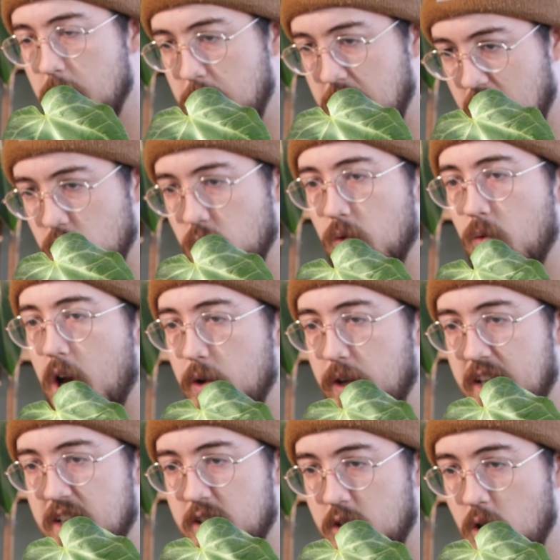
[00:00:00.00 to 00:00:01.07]
Because we're
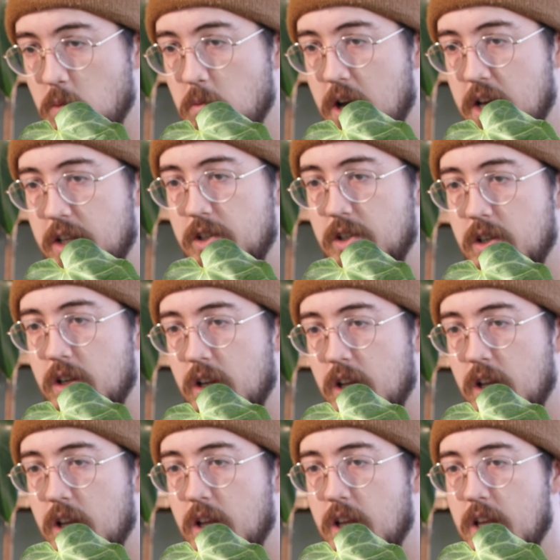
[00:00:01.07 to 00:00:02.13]
watering it so much,
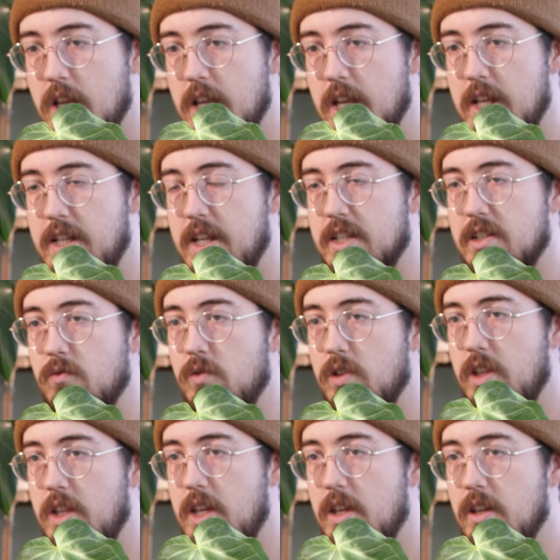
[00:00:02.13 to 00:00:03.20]
it doesn't
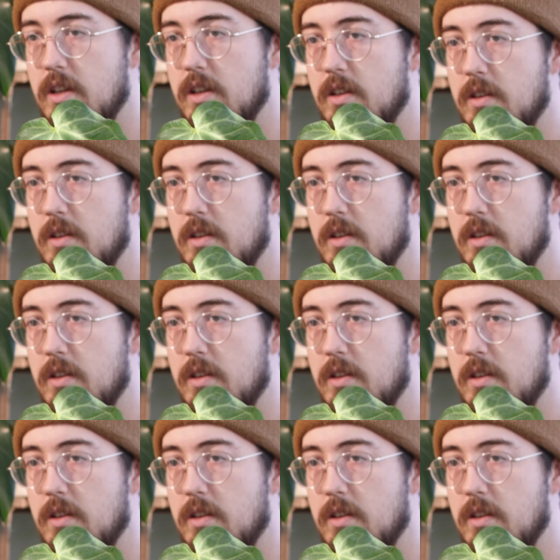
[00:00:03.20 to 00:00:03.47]
really